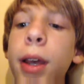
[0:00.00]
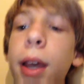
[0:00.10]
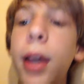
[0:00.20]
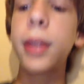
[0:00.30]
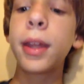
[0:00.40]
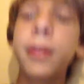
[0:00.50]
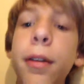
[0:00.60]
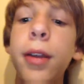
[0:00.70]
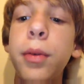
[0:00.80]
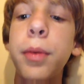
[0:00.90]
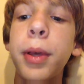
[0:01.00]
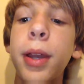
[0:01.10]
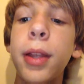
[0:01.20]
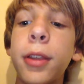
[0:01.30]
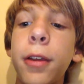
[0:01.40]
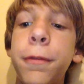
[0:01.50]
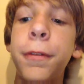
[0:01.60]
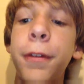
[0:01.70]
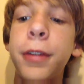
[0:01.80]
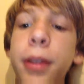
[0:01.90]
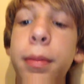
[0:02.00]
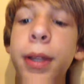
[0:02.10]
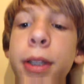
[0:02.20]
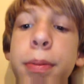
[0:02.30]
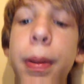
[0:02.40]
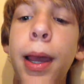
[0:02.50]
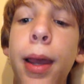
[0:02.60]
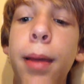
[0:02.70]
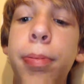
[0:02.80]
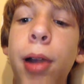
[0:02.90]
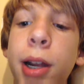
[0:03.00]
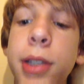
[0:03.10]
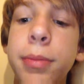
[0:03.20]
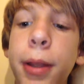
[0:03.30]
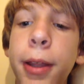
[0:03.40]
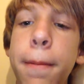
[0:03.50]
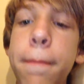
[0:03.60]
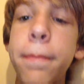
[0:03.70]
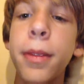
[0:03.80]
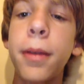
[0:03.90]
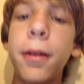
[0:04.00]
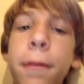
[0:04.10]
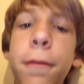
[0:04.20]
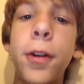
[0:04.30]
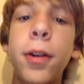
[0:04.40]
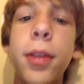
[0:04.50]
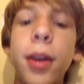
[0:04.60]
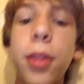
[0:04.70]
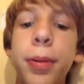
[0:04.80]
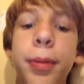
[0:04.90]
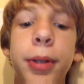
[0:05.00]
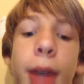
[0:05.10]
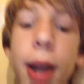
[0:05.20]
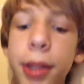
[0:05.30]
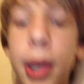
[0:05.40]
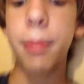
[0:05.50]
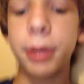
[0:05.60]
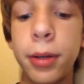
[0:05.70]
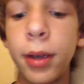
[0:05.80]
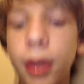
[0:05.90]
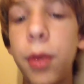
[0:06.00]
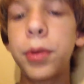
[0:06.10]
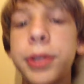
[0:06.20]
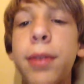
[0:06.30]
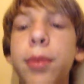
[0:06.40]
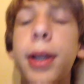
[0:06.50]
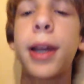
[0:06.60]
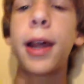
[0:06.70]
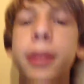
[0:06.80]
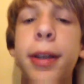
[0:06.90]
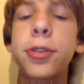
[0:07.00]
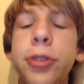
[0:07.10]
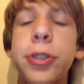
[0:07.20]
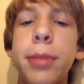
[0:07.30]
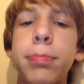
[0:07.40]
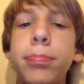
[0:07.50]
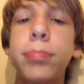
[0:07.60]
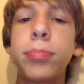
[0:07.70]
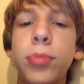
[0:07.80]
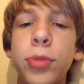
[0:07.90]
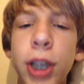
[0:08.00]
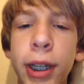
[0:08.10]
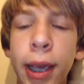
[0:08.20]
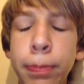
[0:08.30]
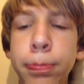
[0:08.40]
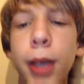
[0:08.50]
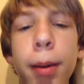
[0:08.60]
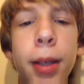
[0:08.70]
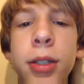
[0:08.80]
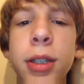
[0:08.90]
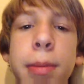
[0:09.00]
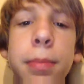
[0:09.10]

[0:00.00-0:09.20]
And then we waited out there 15 minutes approximately for the other people to get out of the cabin. Once everyone got out, the counselor was like, JK, go back to sleep.